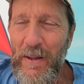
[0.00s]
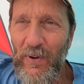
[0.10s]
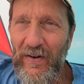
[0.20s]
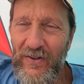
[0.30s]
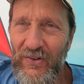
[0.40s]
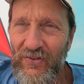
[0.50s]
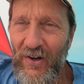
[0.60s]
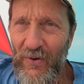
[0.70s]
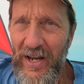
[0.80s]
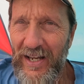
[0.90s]
people are
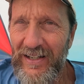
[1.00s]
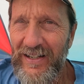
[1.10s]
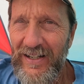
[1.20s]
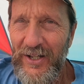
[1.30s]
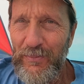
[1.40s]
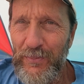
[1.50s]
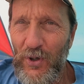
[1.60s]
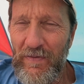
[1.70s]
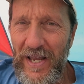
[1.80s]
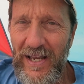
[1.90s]
considering
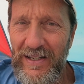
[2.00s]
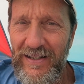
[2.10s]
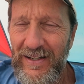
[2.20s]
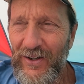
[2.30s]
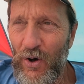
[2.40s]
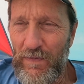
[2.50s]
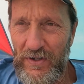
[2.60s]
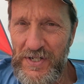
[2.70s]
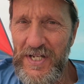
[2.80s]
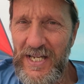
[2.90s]
moving
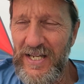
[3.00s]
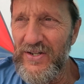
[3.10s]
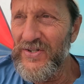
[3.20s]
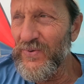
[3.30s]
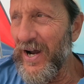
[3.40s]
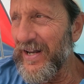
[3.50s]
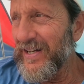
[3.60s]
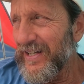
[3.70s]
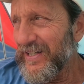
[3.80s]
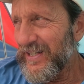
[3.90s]
overseas,
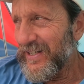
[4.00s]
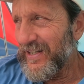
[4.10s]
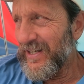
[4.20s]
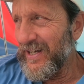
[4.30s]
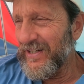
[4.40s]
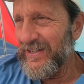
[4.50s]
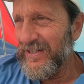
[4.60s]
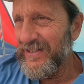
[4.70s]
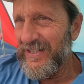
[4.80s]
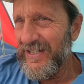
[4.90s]
right, it,
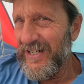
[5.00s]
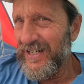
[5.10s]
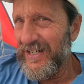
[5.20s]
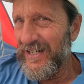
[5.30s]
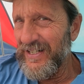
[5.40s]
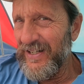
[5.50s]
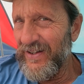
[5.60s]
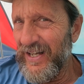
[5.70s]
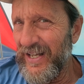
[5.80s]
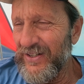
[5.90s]
uh,
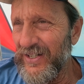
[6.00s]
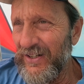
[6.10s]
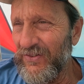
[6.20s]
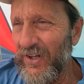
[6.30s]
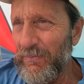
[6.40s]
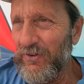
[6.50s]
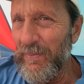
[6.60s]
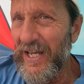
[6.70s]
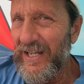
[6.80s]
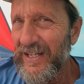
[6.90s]
it, it seems
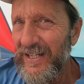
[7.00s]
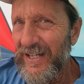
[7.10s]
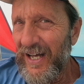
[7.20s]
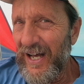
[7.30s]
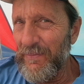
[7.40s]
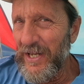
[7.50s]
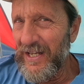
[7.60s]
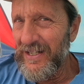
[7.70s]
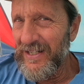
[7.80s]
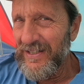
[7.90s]
to me, I
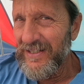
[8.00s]
mean,